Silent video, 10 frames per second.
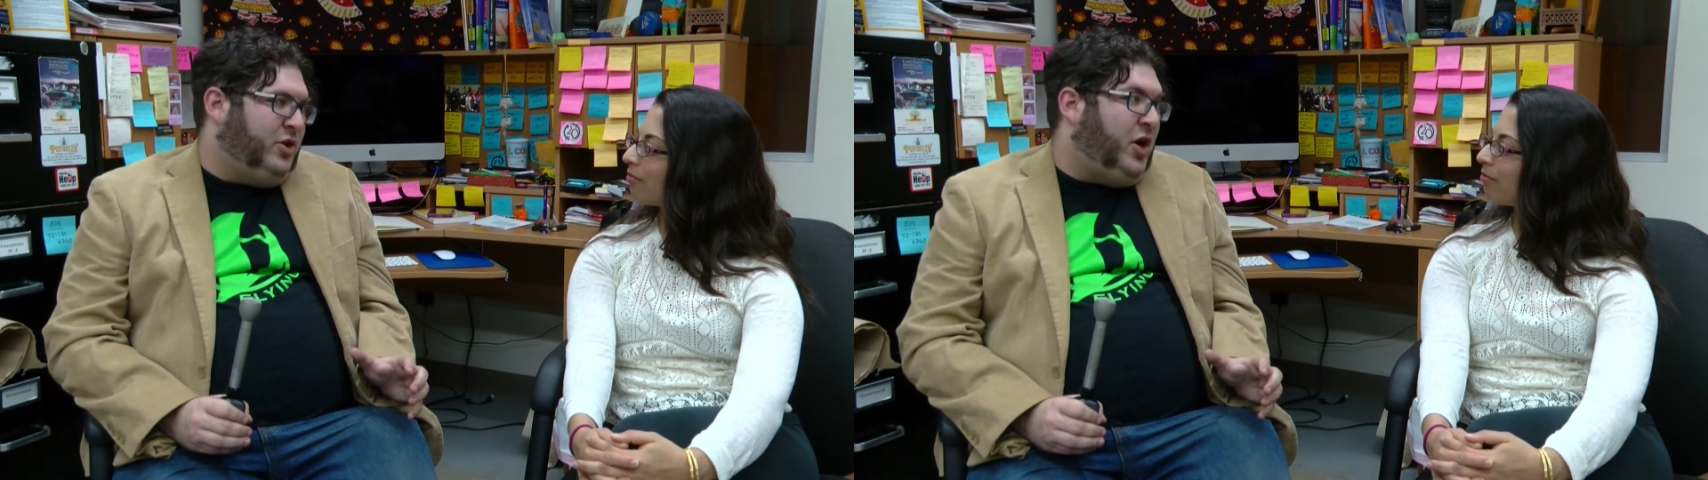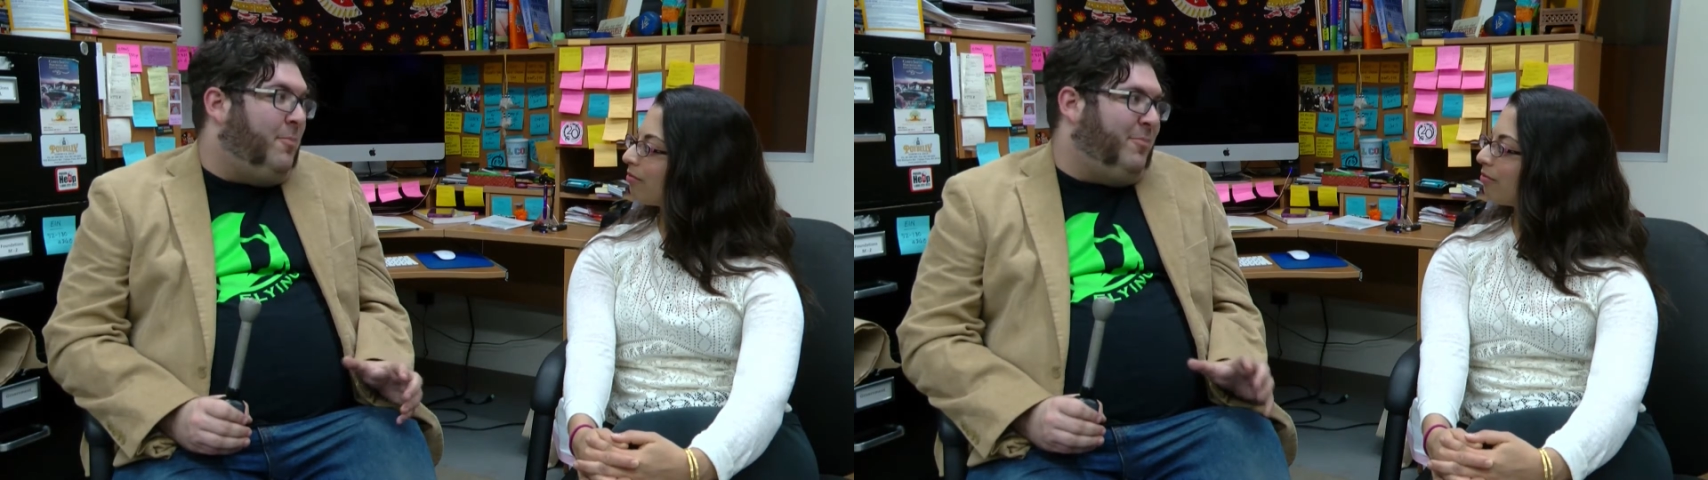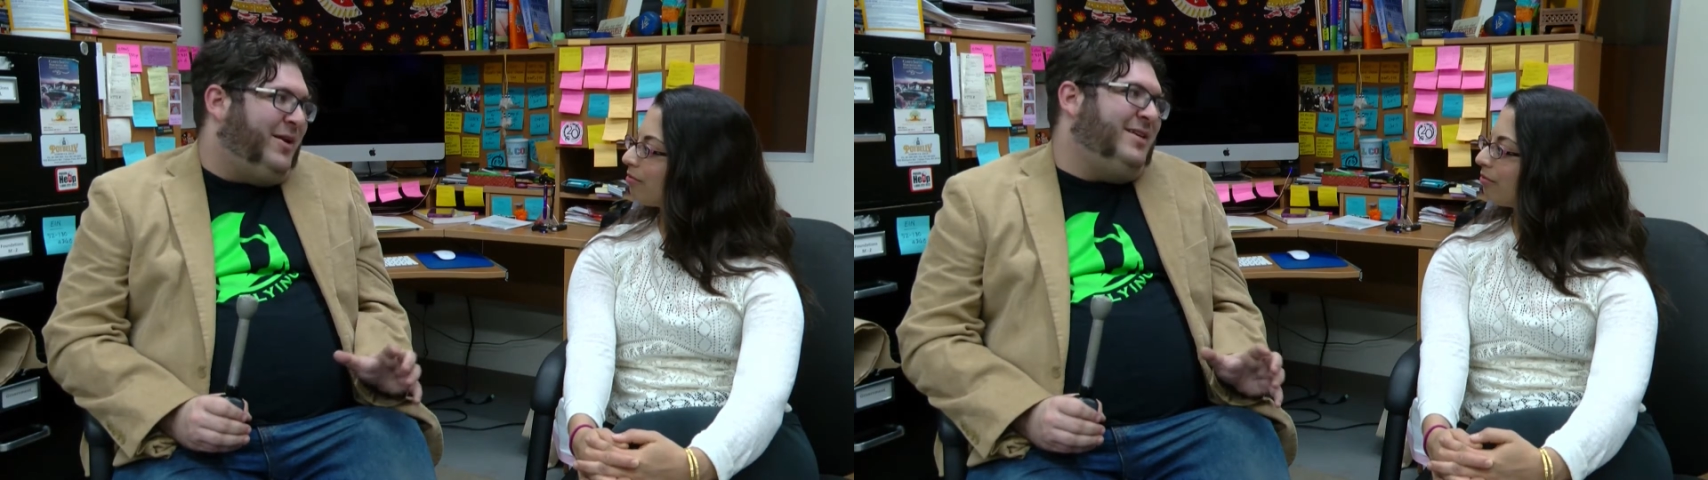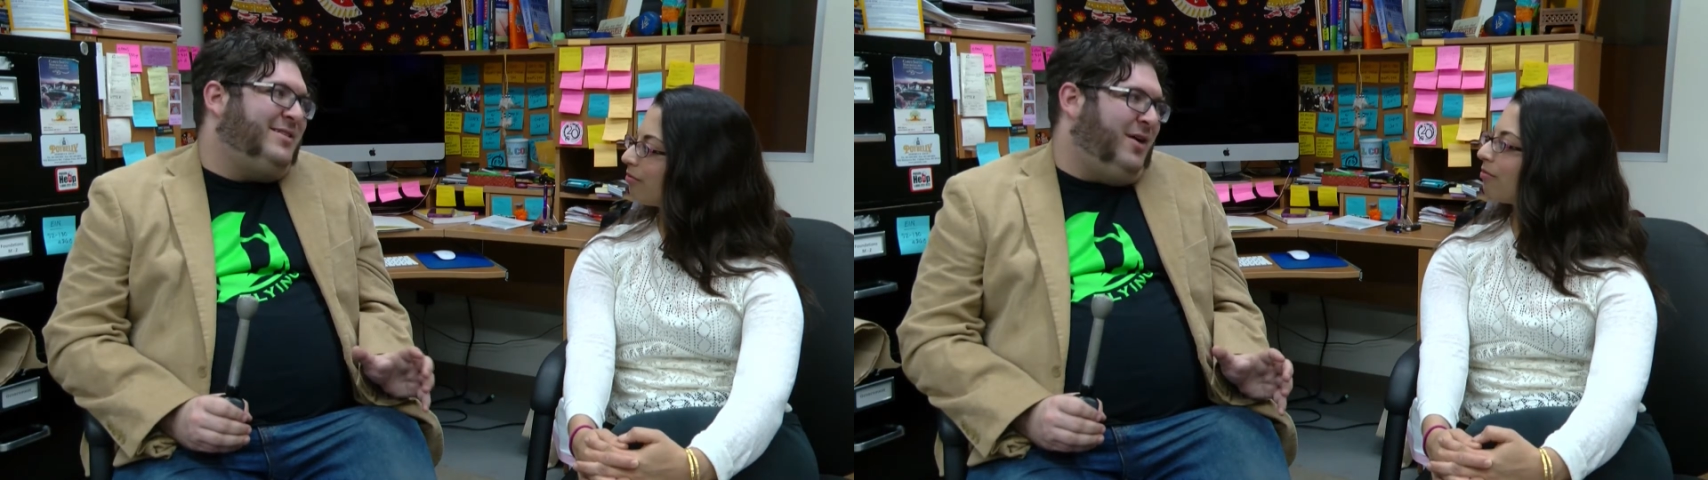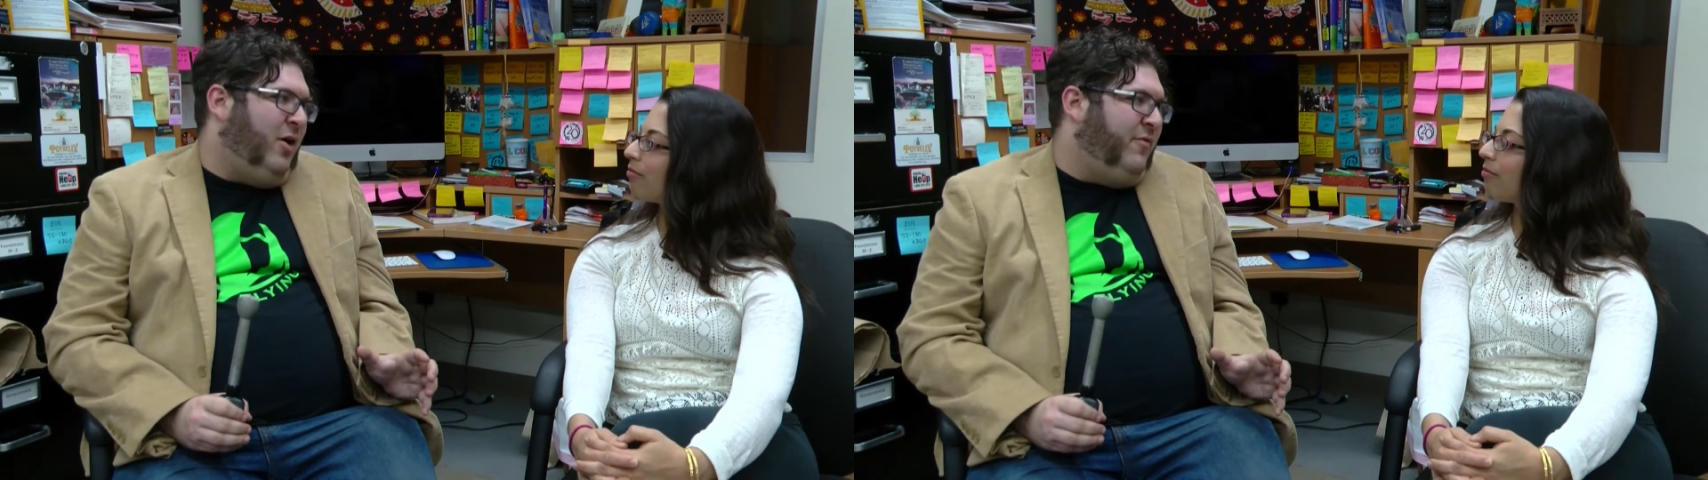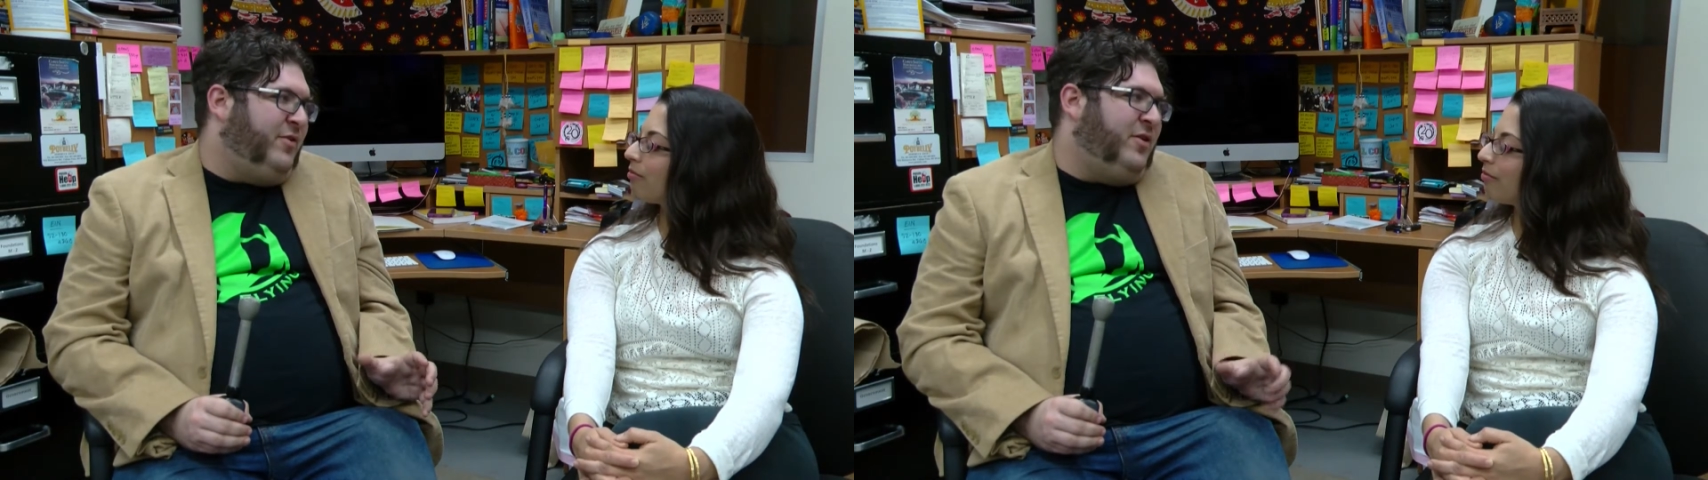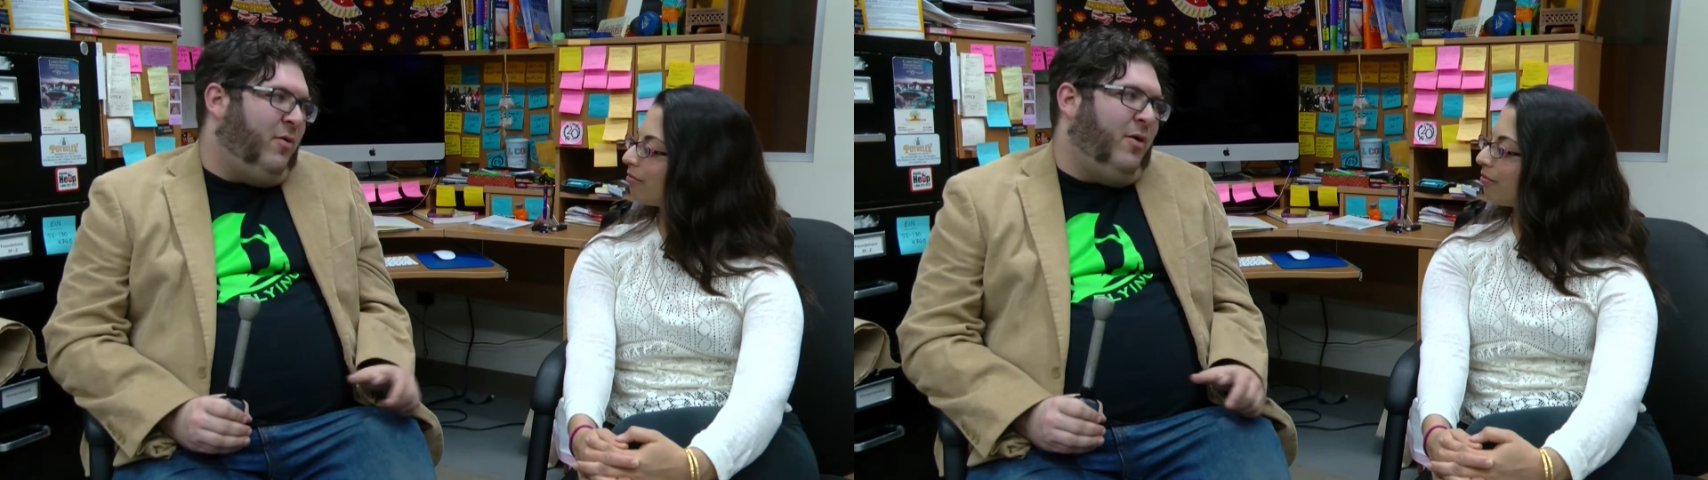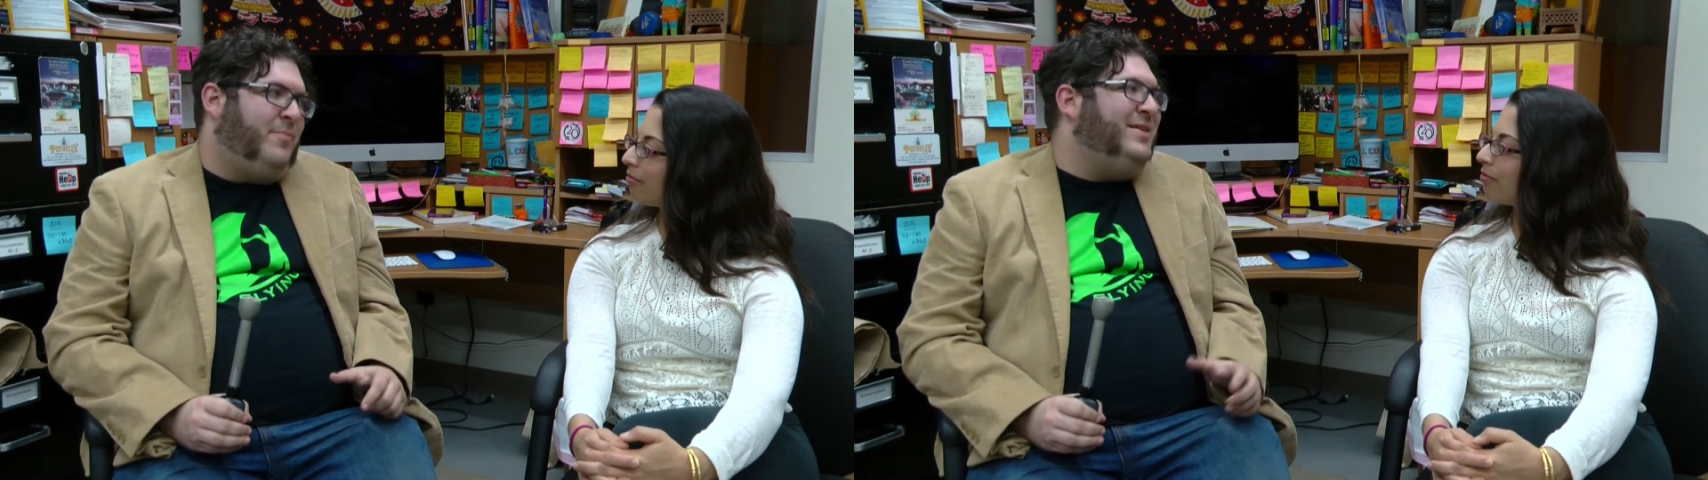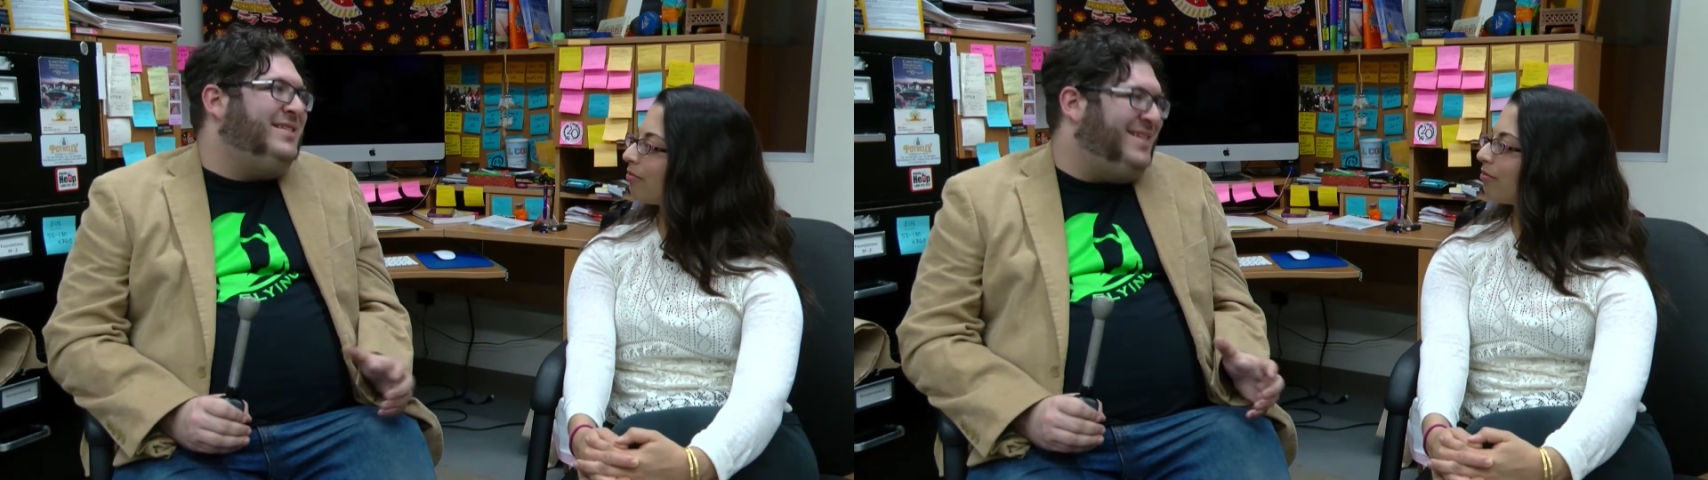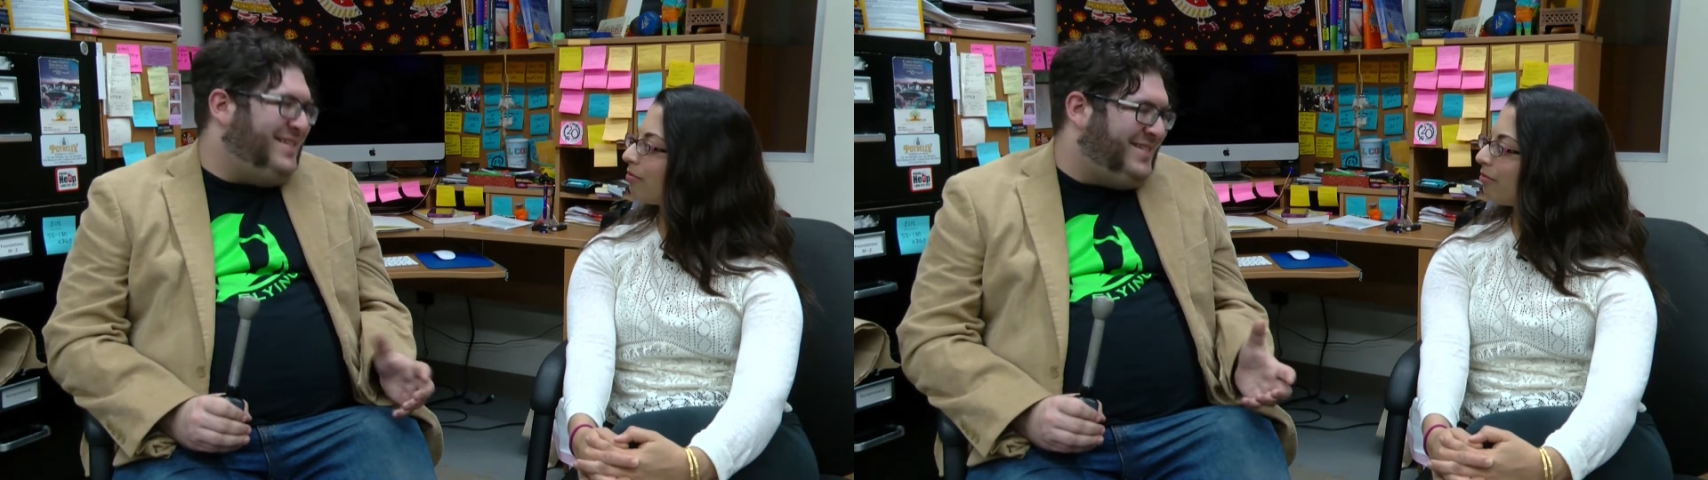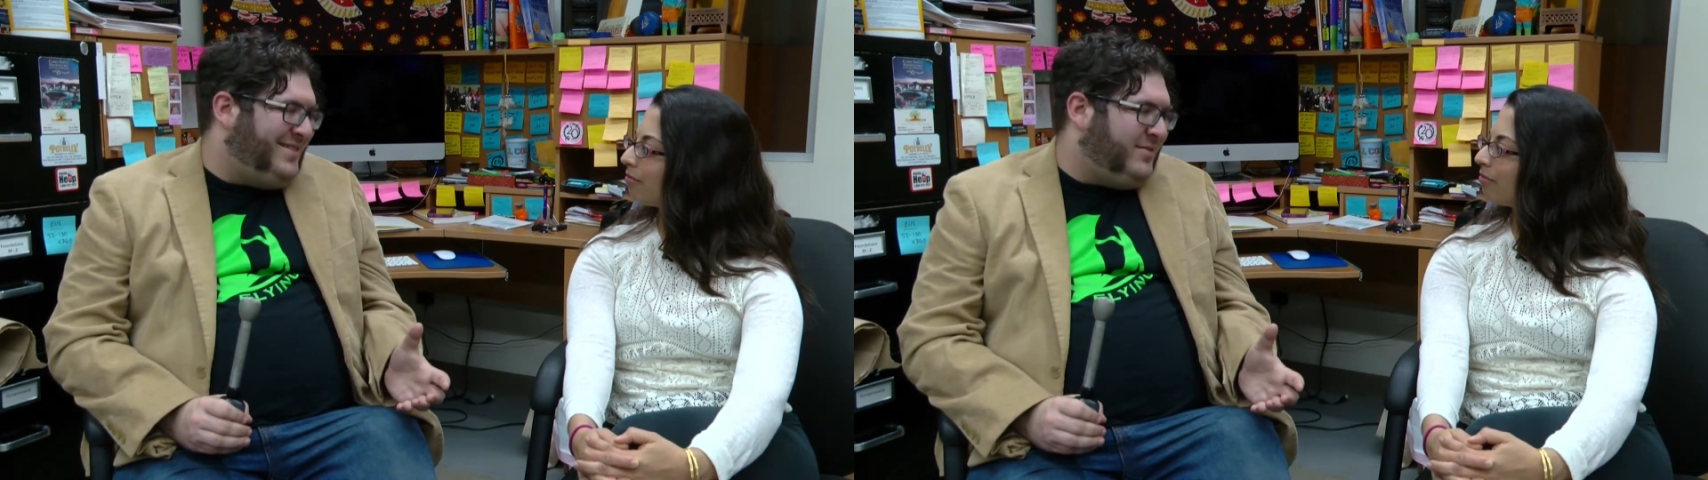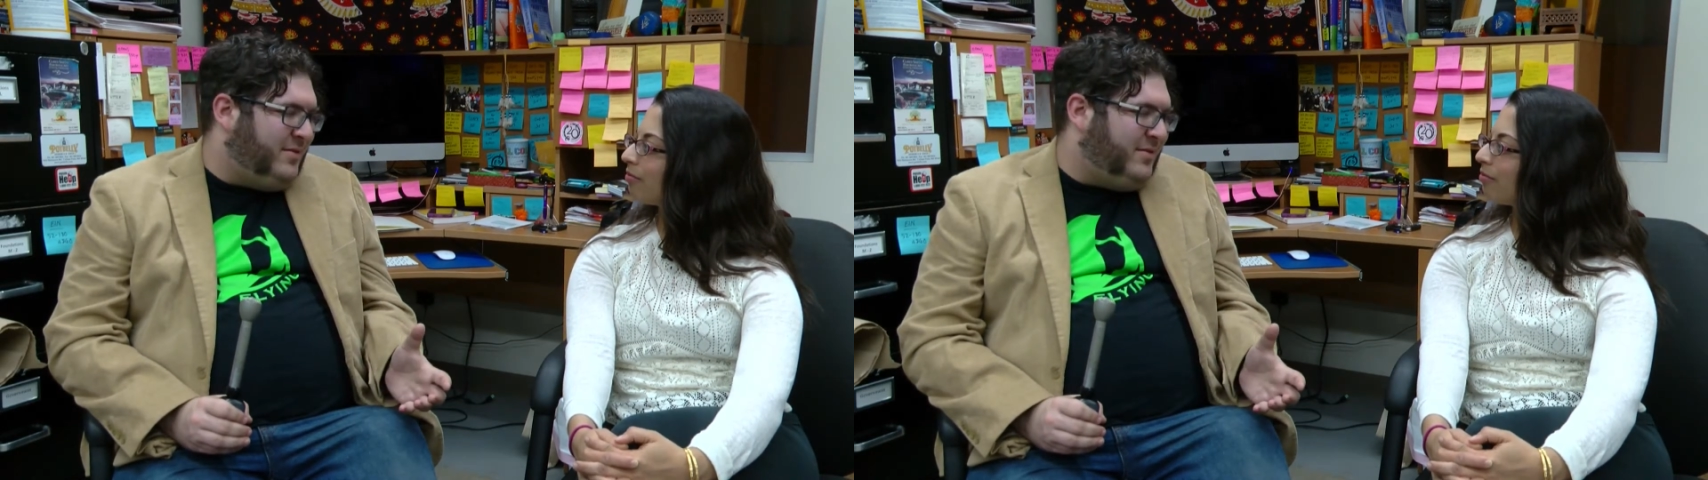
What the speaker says: company itself, you know, our business